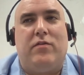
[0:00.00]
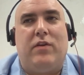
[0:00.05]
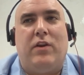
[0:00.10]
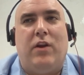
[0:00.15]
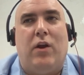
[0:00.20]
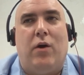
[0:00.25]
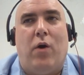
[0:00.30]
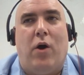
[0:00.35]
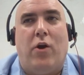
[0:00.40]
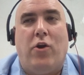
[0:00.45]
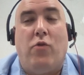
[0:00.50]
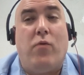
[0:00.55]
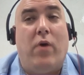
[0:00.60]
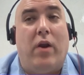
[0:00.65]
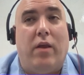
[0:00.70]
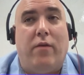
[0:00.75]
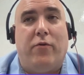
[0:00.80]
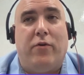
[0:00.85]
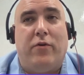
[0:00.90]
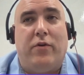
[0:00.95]
You know, are you
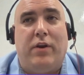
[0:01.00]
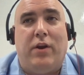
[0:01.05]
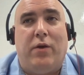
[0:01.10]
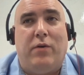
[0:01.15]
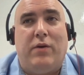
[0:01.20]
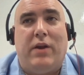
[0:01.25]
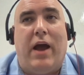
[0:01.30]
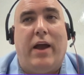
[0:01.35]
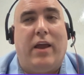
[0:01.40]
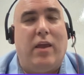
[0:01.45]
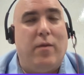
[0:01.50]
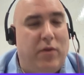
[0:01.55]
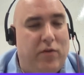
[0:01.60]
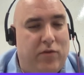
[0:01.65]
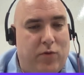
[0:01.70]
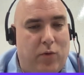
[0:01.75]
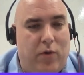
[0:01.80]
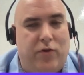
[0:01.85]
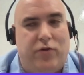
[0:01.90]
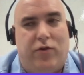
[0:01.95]
ready for, you know, document
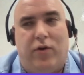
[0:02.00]
storage?